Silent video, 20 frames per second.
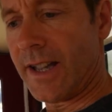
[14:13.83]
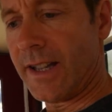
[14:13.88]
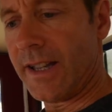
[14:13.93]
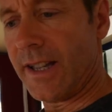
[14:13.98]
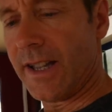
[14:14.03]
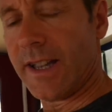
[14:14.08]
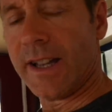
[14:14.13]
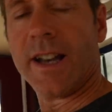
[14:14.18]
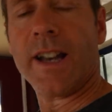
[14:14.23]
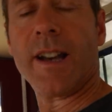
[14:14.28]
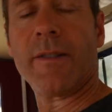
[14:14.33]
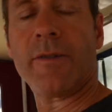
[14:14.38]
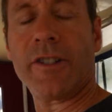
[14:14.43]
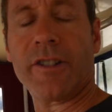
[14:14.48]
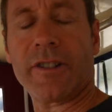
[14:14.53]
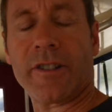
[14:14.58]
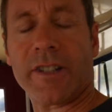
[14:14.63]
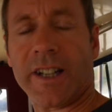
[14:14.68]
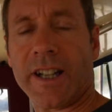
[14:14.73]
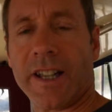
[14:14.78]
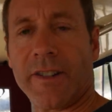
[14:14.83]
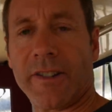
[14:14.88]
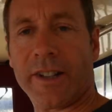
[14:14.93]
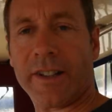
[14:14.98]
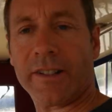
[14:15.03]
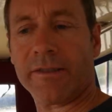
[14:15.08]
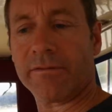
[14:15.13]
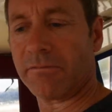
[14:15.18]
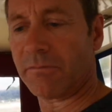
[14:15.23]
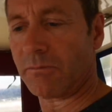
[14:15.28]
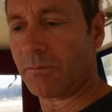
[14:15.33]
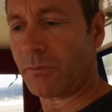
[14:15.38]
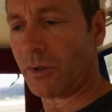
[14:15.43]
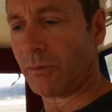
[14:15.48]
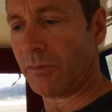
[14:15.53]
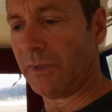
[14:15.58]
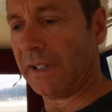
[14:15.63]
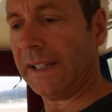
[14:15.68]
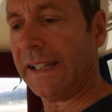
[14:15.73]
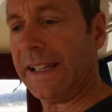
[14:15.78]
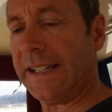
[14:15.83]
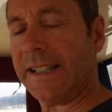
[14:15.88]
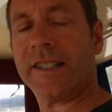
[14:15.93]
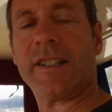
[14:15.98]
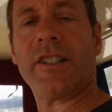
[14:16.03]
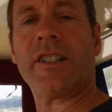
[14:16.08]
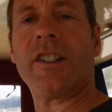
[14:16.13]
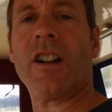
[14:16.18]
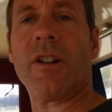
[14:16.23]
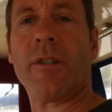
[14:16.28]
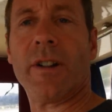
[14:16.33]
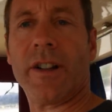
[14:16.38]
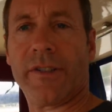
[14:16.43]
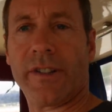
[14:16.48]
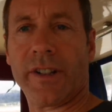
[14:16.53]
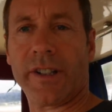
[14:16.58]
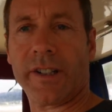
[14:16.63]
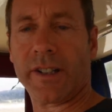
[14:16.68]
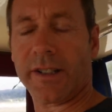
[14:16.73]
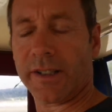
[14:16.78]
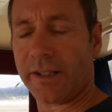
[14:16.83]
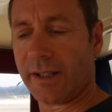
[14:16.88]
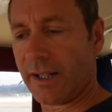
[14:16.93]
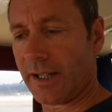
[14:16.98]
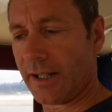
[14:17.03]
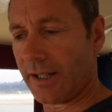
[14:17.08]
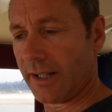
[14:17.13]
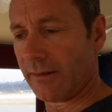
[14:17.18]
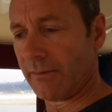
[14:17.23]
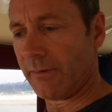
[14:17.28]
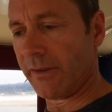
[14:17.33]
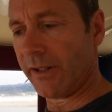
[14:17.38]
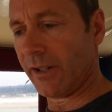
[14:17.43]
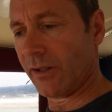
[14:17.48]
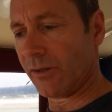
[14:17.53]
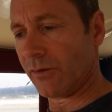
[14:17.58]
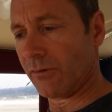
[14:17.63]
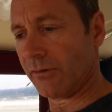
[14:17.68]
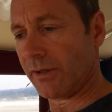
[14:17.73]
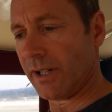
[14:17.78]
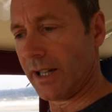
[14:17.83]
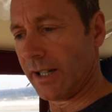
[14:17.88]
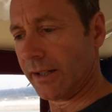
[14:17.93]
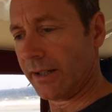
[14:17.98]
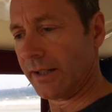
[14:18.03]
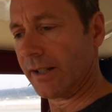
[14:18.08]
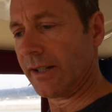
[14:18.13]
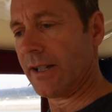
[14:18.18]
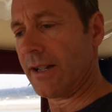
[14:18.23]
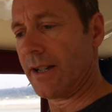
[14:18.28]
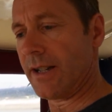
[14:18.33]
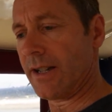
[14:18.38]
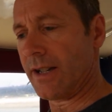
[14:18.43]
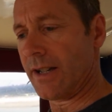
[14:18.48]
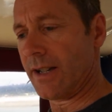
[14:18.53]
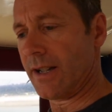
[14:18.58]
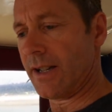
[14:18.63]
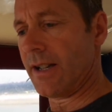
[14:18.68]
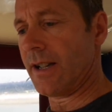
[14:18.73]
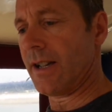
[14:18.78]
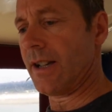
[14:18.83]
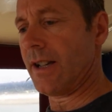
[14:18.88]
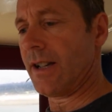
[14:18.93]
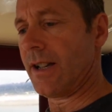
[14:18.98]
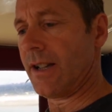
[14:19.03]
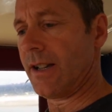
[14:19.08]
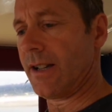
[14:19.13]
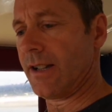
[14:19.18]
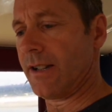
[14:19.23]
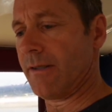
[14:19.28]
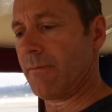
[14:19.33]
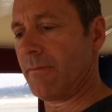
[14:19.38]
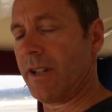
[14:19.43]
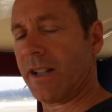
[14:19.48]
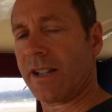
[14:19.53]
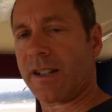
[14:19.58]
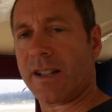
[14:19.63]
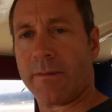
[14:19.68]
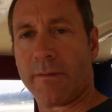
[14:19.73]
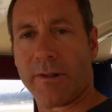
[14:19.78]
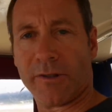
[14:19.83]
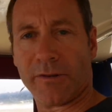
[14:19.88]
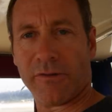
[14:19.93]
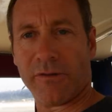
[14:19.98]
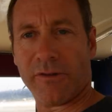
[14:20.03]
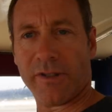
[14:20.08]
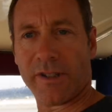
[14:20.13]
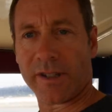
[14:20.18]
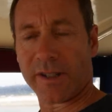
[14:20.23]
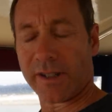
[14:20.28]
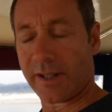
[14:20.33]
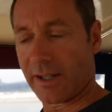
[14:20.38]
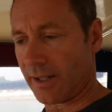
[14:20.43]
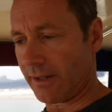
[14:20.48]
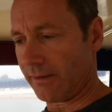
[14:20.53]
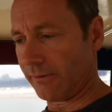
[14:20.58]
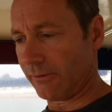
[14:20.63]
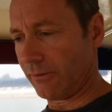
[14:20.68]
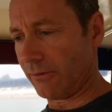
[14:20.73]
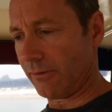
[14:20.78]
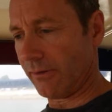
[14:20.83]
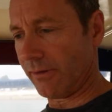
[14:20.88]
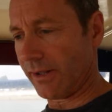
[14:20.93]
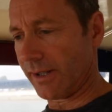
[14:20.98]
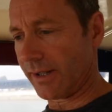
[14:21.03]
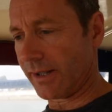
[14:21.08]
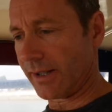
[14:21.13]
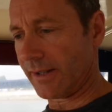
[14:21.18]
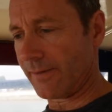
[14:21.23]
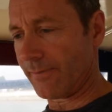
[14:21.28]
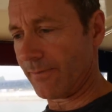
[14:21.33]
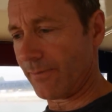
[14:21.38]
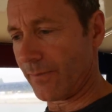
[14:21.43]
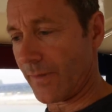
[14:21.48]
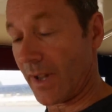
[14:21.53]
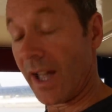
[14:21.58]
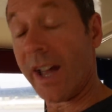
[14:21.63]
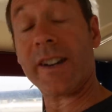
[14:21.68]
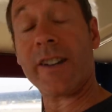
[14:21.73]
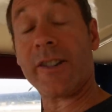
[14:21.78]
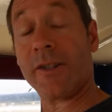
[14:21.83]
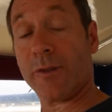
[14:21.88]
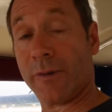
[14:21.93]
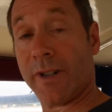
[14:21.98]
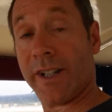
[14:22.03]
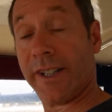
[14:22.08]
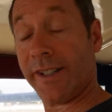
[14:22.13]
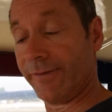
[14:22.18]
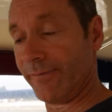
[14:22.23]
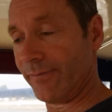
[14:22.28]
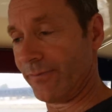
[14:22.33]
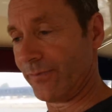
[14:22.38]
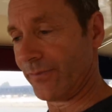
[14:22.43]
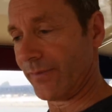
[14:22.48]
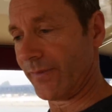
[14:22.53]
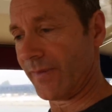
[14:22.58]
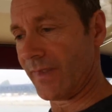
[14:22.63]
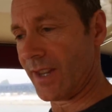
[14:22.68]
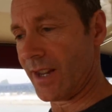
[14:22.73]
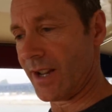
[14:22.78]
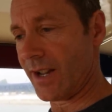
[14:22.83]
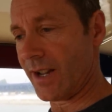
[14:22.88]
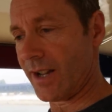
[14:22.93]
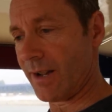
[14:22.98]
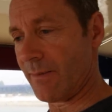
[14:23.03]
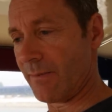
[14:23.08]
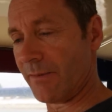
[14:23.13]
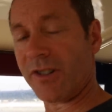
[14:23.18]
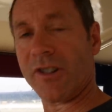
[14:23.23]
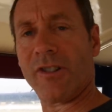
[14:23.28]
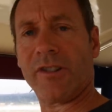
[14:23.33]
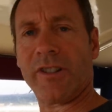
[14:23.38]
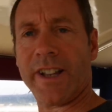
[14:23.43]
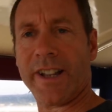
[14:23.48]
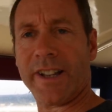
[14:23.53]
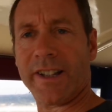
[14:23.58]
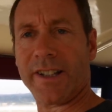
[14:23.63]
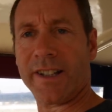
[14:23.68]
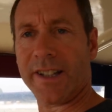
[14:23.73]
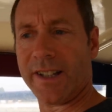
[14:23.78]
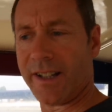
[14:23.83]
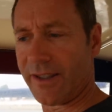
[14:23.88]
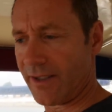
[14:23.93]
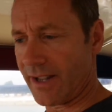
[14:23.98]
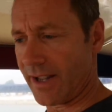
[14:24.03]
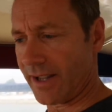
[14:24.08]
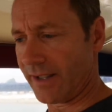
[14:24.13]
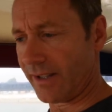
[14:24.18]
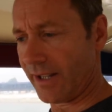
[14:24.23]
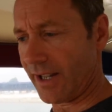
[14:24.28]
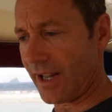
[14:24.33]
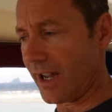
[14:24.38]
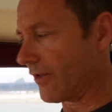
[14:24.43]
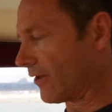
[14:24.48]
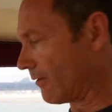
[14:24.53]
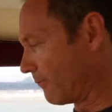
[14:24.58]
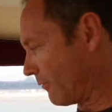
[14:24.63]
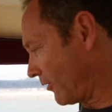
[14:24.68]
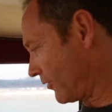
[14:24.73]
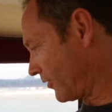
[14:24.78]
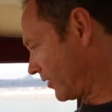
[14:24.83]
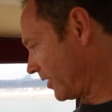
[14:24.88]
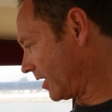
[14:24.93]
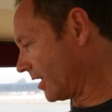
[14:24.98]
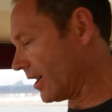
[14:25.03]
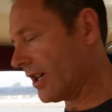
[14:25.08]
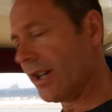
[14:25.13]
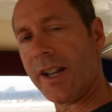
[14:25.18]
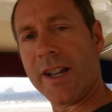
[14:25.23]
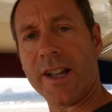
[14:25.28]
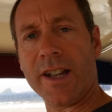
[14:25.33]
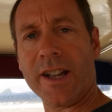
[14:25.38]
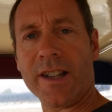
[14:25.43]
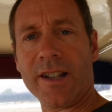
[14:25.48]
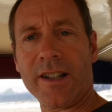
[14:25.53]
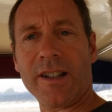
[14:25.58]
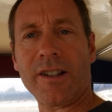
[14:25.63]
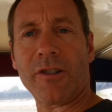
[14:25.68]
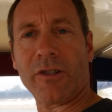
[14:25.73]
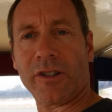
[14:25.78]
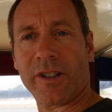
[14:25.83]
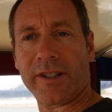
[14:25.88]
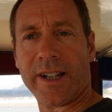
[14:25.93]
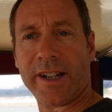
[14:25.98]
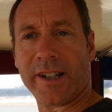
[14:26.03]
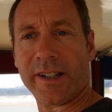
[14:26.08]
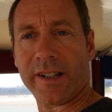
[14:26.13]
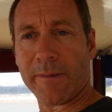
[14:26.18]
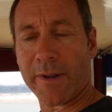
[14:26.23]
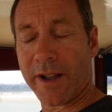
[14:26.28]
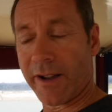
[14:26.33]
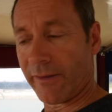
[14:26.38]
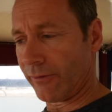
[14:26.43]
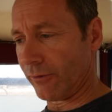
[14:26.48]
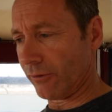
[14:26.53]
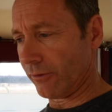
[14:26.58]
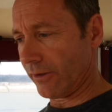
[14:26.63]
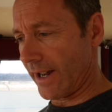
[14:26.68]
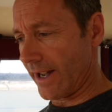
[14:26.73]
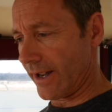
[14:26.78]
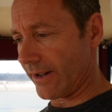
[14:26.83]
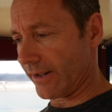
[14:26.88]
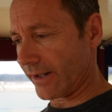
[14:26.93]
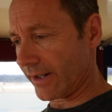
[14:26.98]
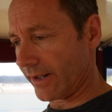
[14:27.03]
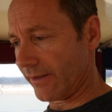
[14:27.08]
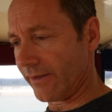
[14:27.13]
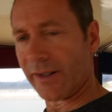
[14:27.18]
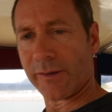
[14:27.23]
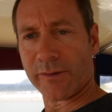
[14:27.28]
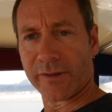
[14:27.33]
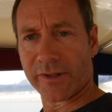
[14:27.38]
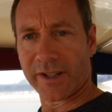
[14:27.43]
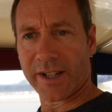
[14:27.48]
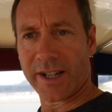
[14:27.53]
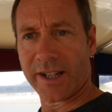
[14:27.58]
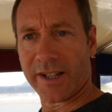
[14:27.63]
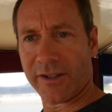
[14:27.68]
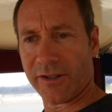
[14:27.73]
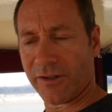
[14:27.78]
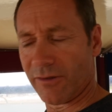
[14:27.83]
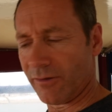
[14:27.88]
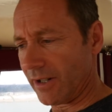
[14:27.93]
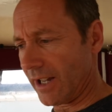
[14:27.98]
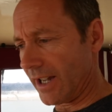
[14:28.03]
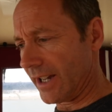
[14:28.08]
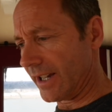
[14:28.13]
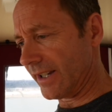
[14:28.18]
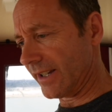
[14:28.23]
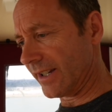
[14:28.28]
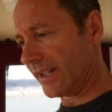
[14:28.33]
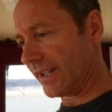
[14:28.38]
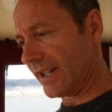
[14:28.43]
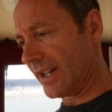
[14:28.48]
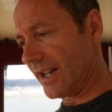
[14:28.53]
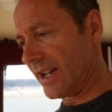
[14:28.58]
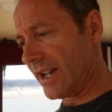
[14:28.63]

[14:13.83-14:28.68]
yeah I've only got another probably litre to go I think um, and then it's all done um, next time I'll do this I'll do this another way I'm um, so glad that the other motor got it done in about four hours this one's taken two days